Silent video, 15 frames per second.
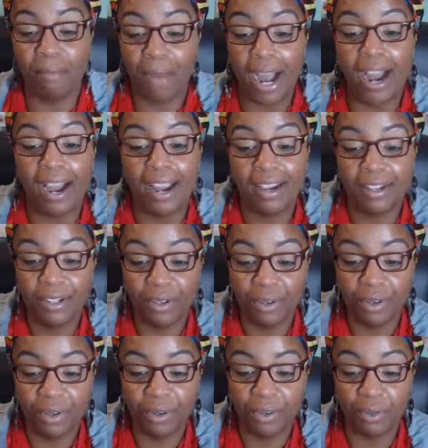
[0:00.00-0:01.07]
my
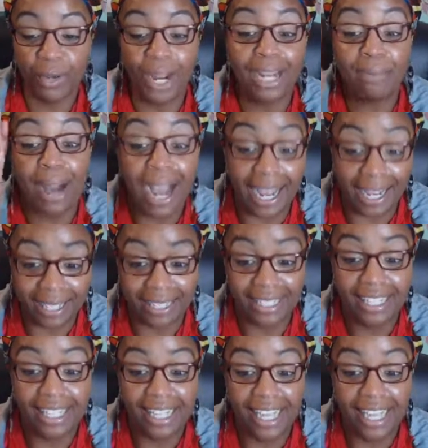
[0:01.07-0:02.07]
right mind,